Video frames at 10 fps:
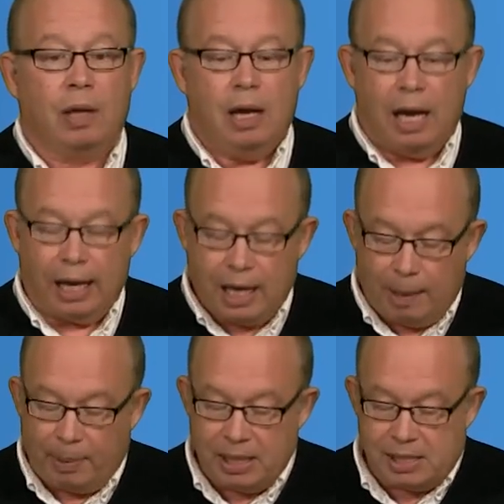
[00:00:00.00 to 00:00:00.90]
And
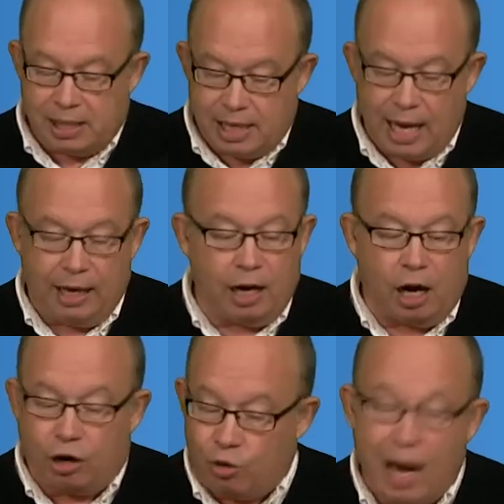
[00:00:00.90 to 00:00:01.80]
companies that get it
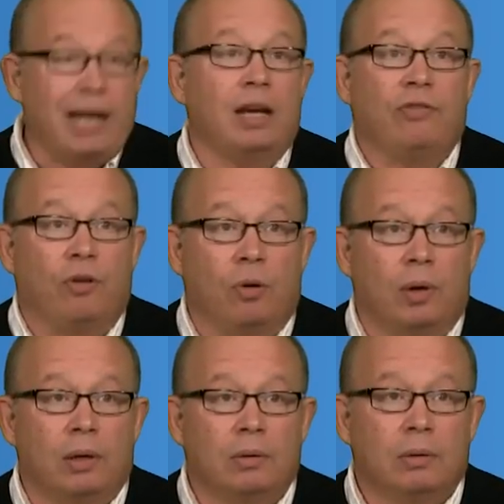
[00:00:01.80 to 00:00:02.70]
are cranking
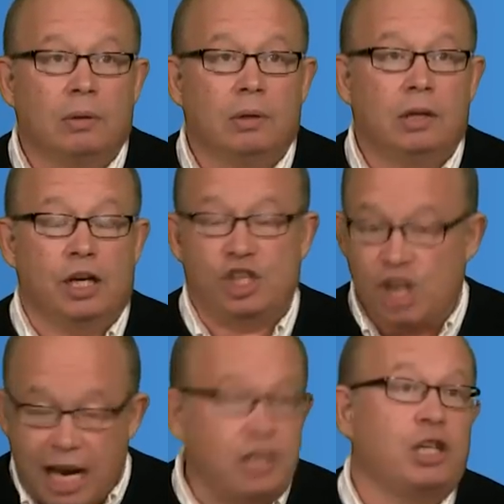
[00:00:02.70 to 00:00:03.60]
forward. They're
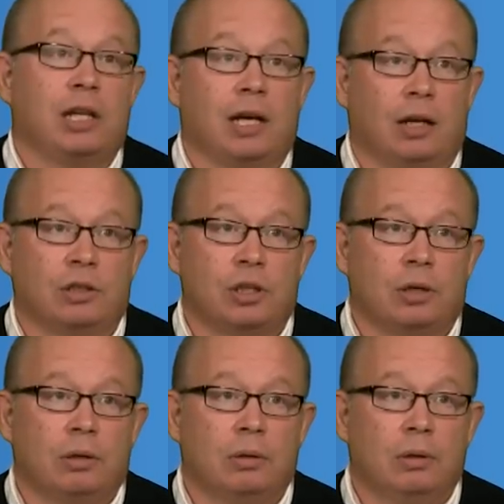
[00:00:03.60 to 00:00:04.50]
changing the culture.
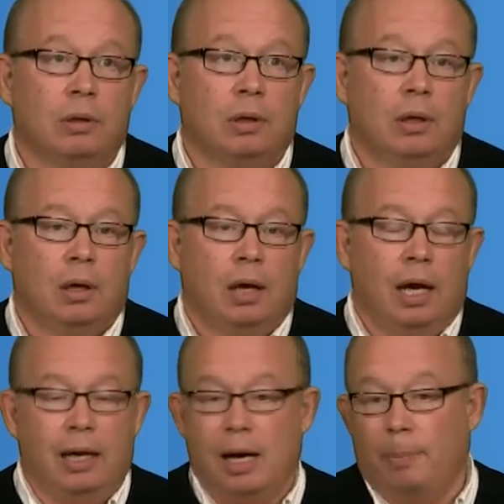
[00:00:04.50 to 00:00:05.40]

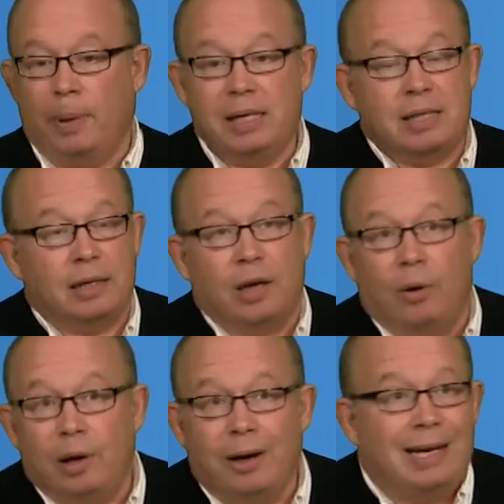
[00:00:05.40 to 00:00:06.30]
And companies that
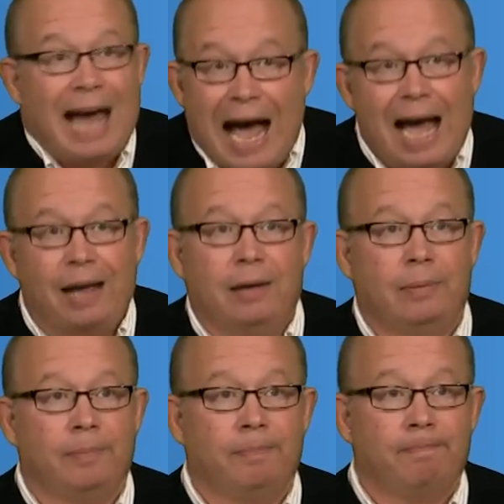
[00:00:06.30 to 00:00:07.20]
don't are going to die.
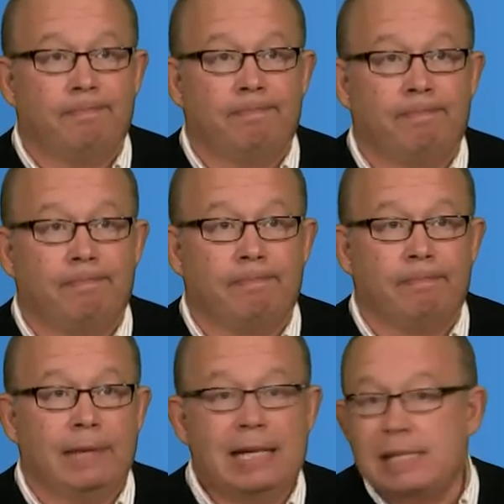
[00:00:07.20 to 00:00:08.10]

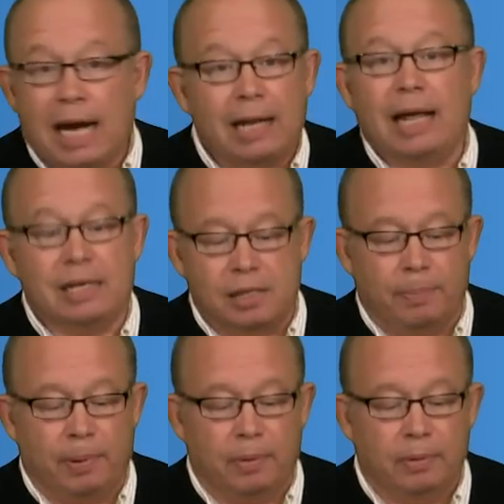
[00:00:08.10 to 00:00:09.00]
It's kind of that
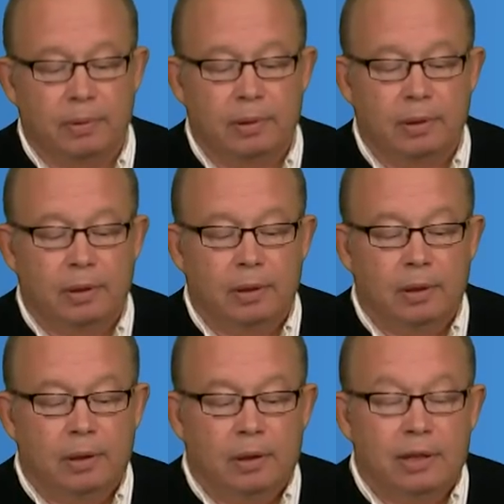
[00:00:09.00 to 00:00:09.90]
simple.
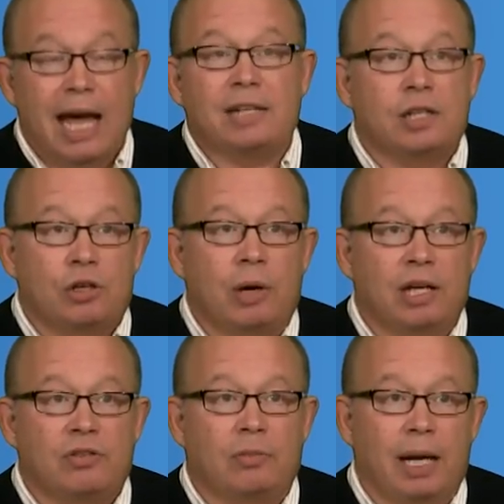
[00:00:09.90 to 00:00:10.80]
That's the
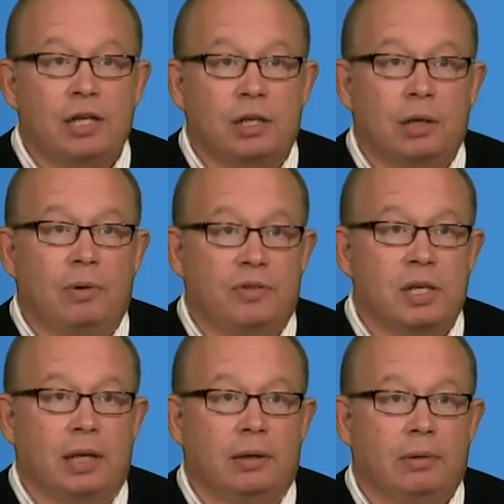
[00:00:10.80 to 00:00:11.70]
transformation that we've
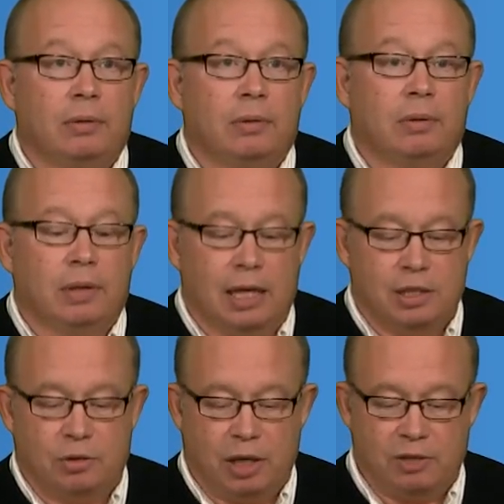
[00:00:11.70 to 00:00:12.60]
seen. That's
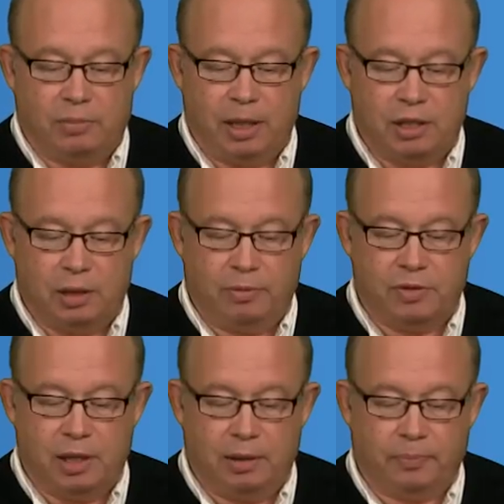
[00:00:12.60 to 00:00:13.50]
the transformation that we've seen.